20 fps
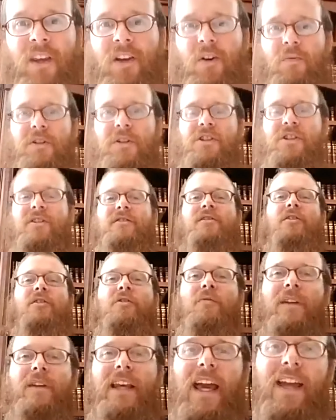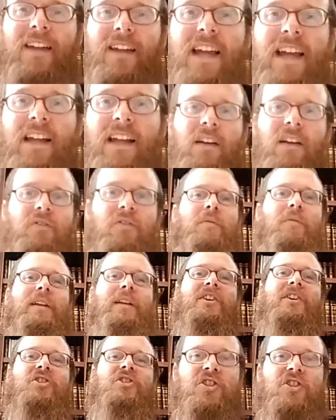which is to create that loving
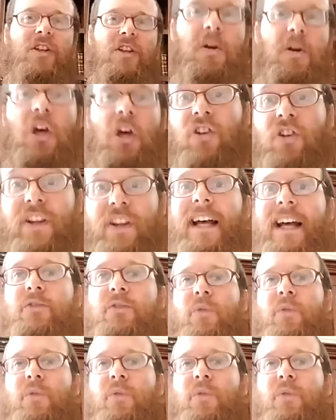relationship. So that's